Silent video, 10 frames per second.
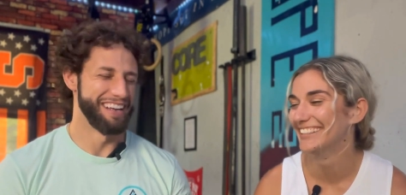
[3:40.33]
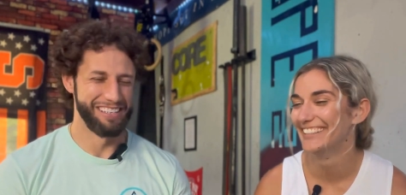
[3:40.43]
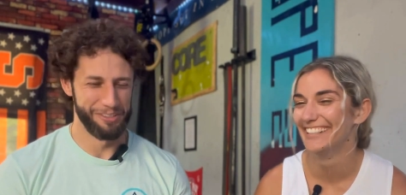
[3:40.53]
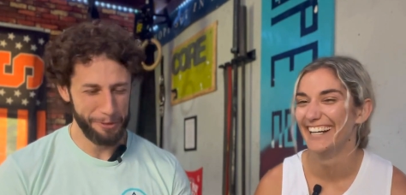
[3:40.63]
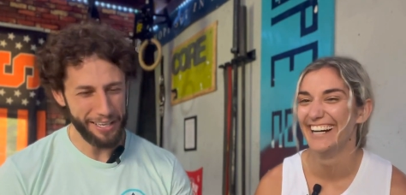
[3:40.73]
Speaker 1: and,
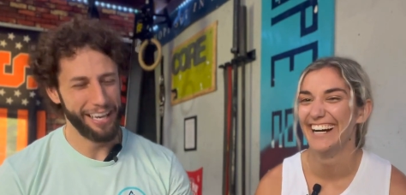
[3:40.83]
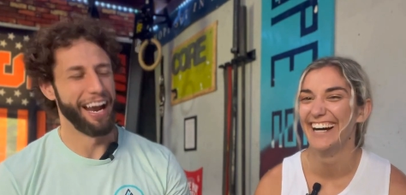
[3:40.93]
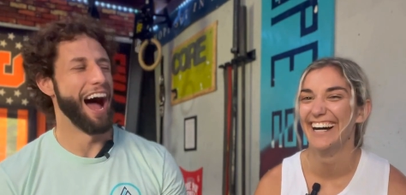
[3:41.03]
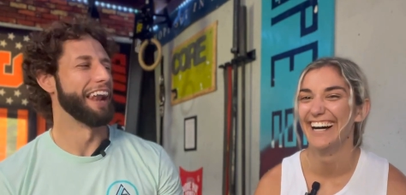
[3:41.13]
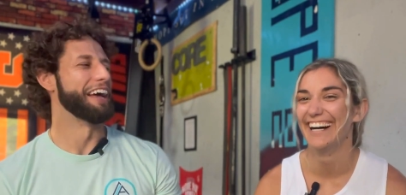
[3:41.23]
and you're
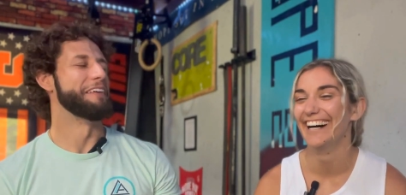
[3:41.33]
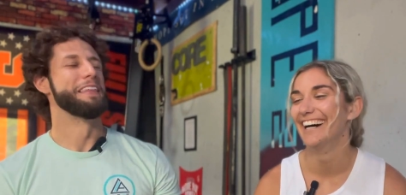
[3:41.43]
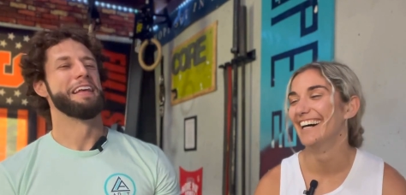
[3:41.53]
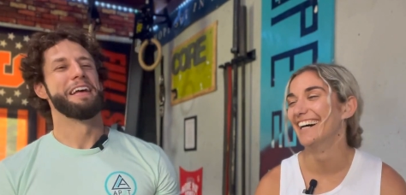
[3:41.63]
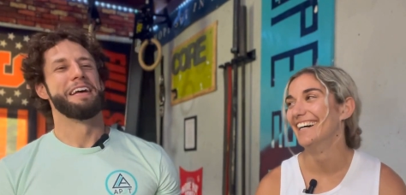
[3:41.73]
working on it
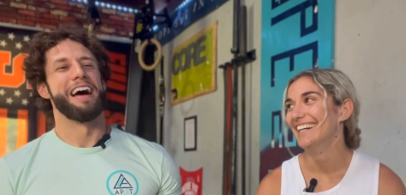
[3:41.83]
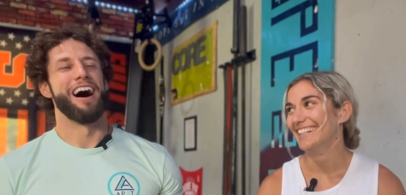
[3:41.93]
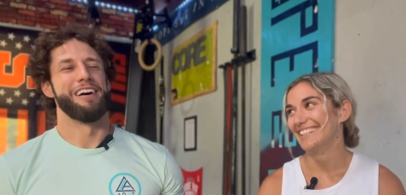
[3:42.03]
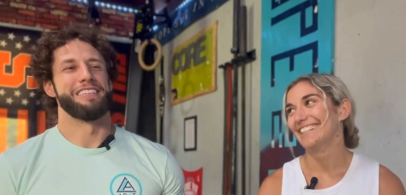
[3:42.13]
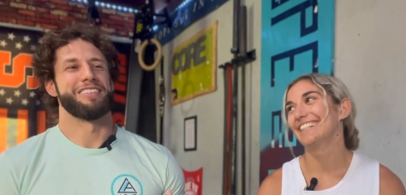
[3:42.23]

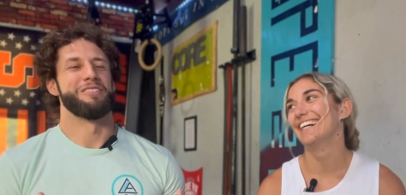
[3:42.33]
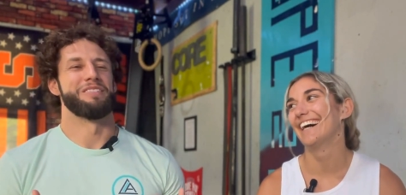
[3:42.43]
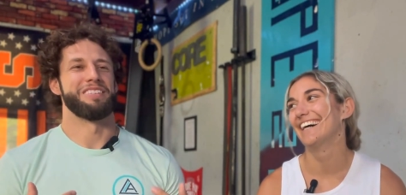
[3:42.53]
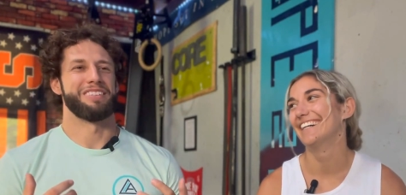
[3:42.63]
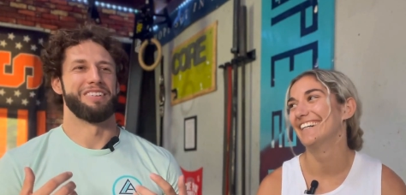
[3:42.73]
uh,
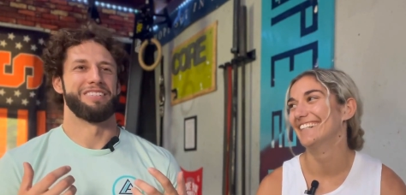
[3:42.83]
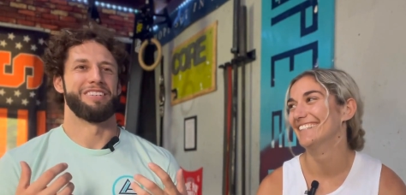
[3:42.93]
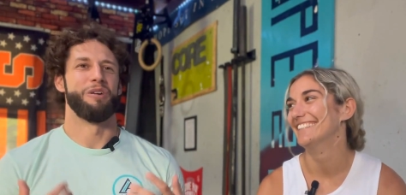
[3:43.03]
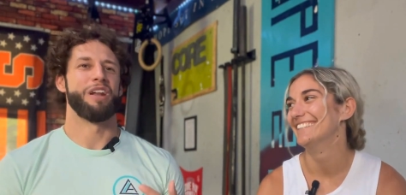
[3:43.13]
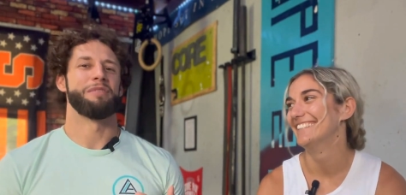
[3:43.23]
so so
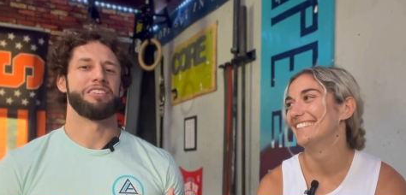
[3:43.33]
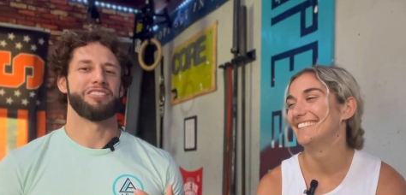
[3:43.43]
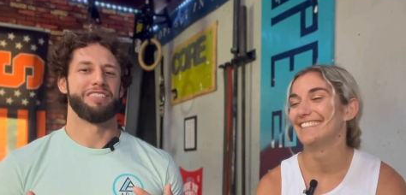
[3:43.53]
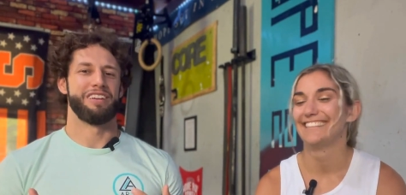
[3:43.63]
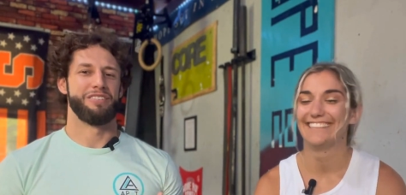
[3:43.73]
you want to make
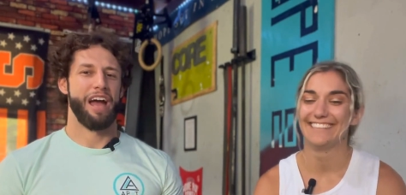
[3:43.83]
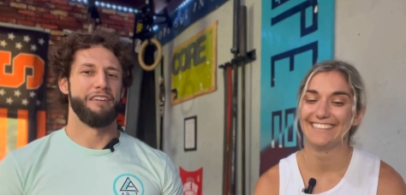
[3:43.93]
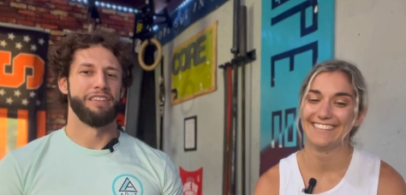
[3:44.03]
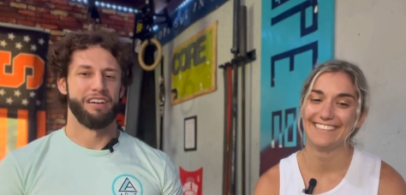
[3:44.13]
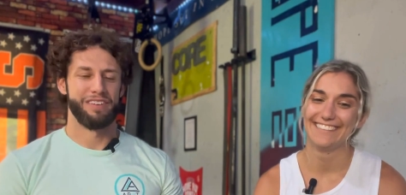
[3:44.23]
sure that you
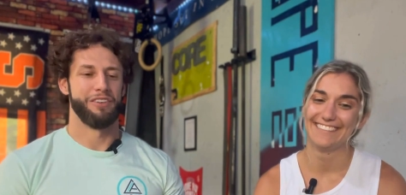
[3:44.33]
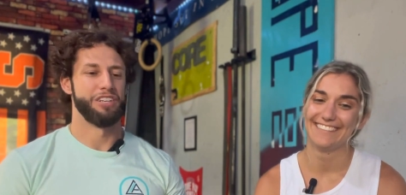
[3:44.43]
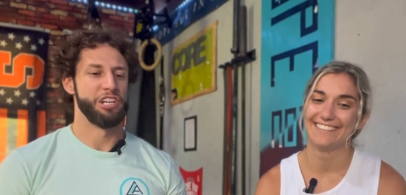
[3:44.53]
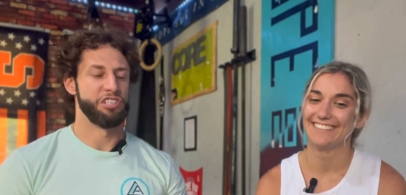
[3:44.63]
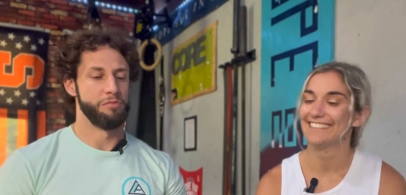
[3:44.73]
have that
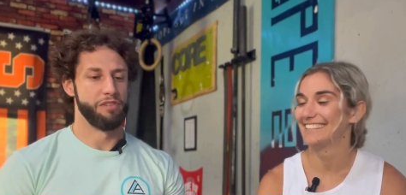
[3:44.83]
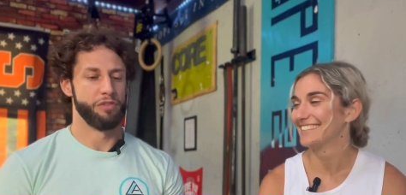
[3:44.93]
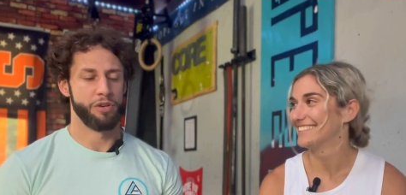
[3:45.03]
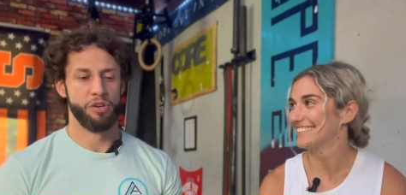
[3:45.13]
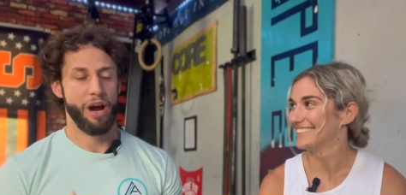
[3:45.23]
foundation
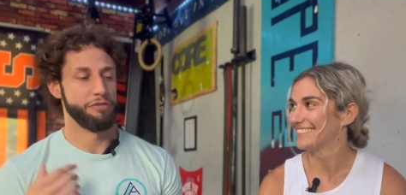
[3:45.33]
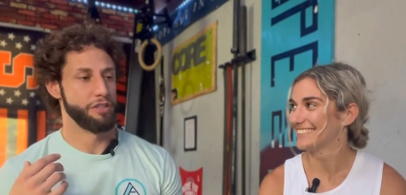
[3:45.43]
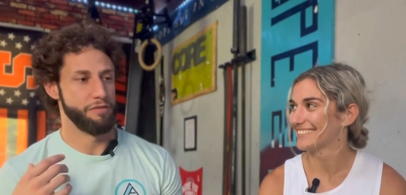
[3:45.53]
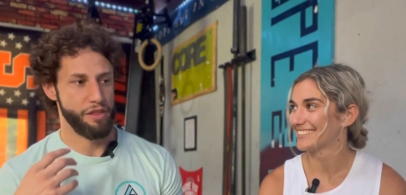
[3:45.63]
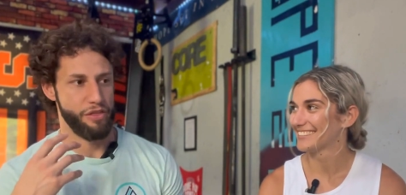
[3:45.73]
before you
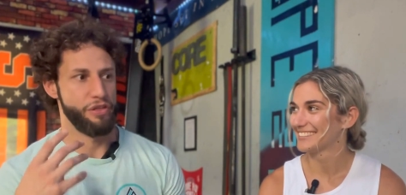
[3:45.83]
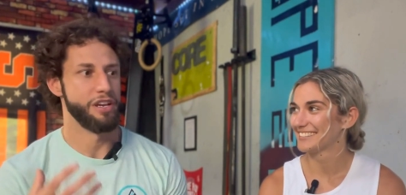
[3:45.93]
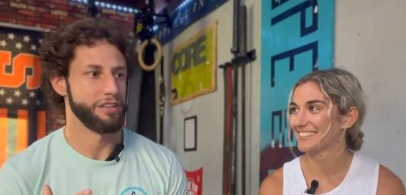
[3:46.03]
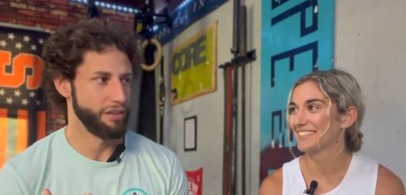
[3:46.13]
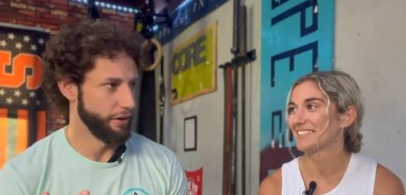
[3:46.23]
ever even
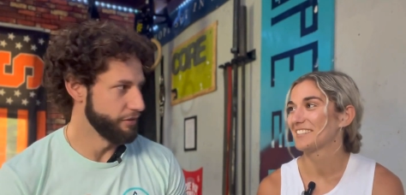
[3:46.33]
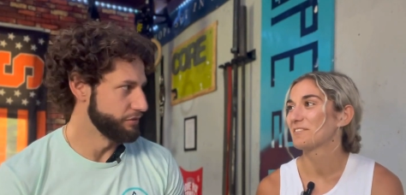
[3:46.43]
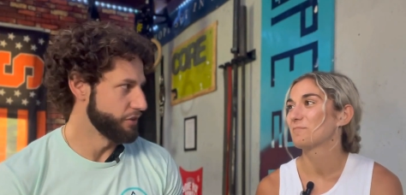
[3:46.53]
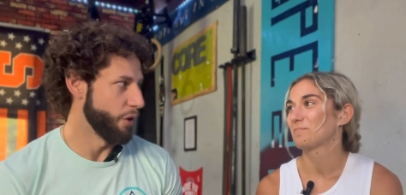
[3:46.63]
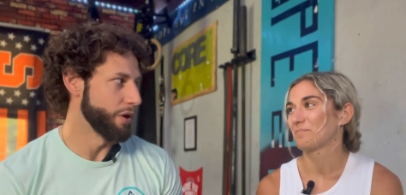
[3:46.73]
think
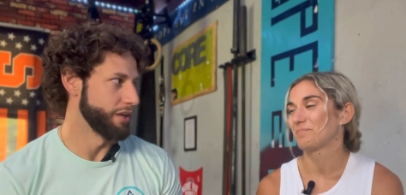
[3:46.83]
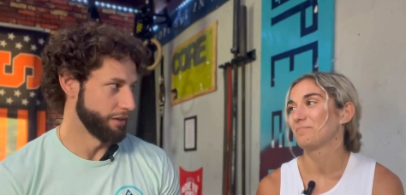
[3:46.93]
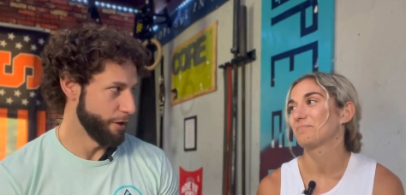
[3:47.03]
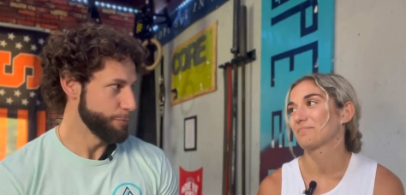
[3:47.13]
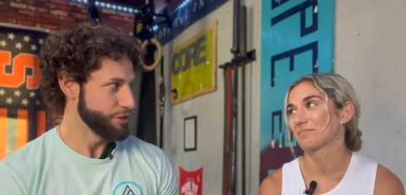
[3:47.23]
of
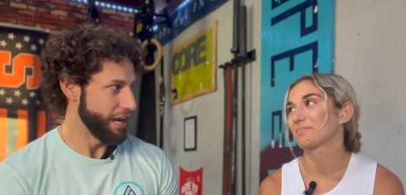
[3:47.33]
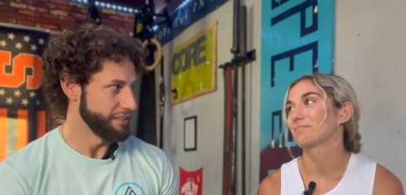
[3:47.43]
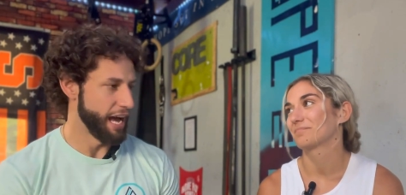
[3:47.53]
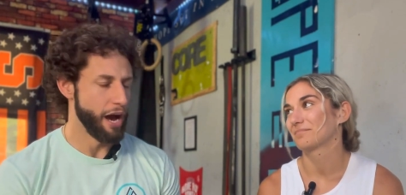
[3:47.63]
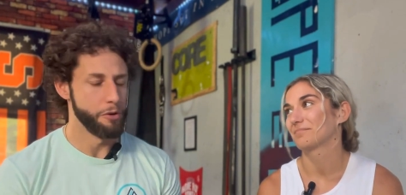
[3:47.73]
going
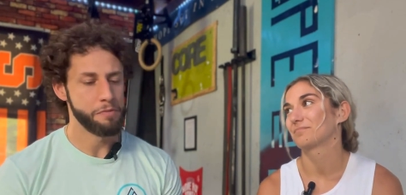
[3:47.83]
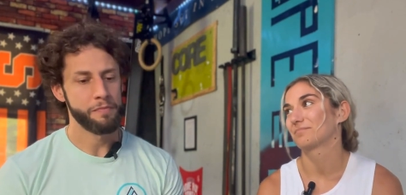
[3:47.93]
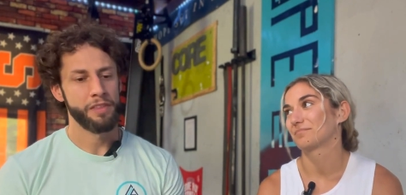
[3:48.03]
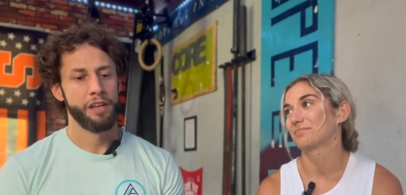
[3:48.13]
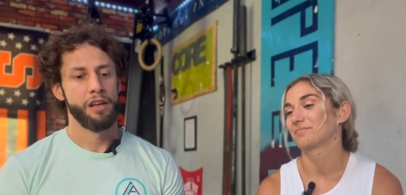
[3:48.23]
upside down.
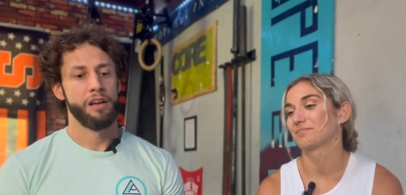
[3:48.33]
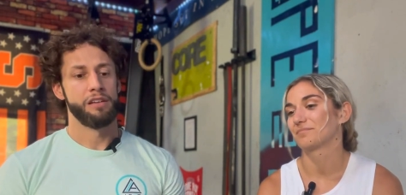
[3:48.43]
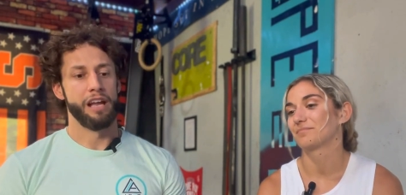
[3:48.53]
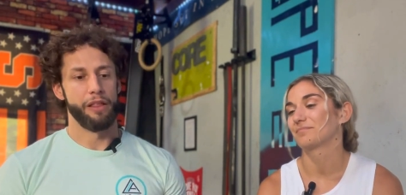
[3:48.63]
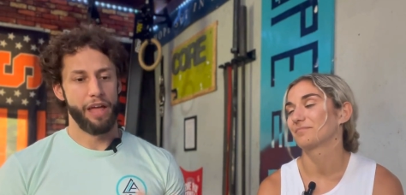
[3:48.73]

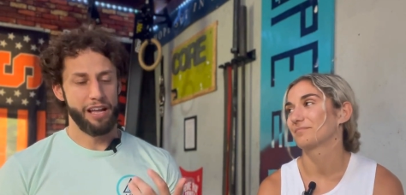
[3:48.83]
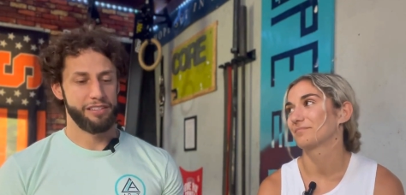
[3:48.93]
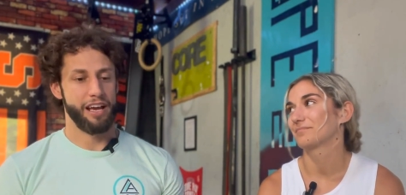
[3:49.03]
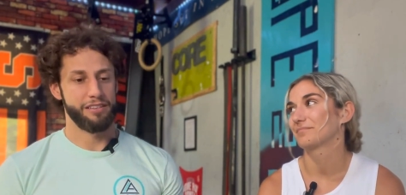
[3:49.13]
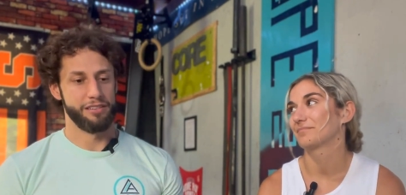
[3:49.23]
Now
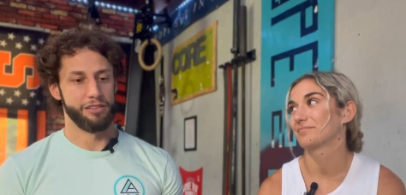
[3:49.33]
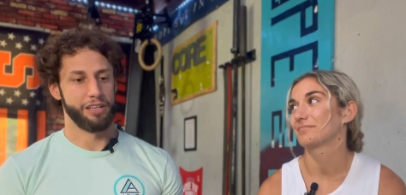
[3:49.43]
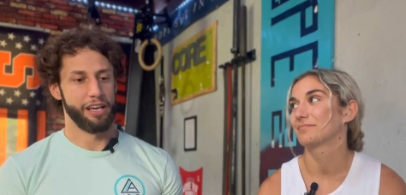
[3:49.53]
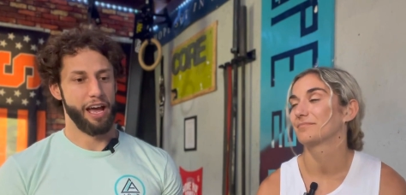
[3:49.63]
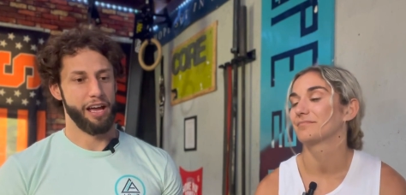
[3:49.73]
that test is
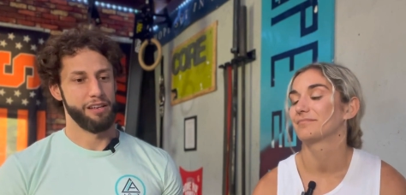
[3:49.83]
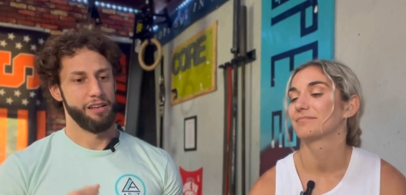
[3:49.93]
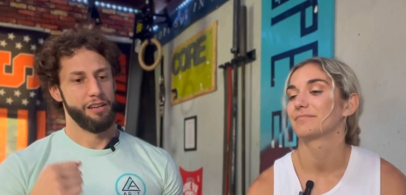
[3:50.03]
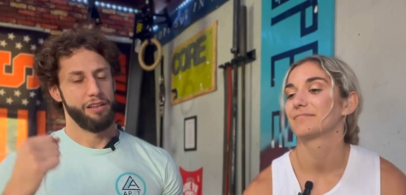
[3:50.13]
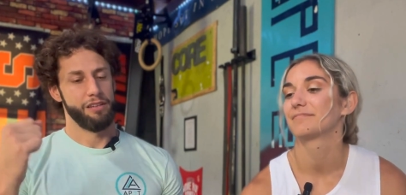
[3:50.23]
looking at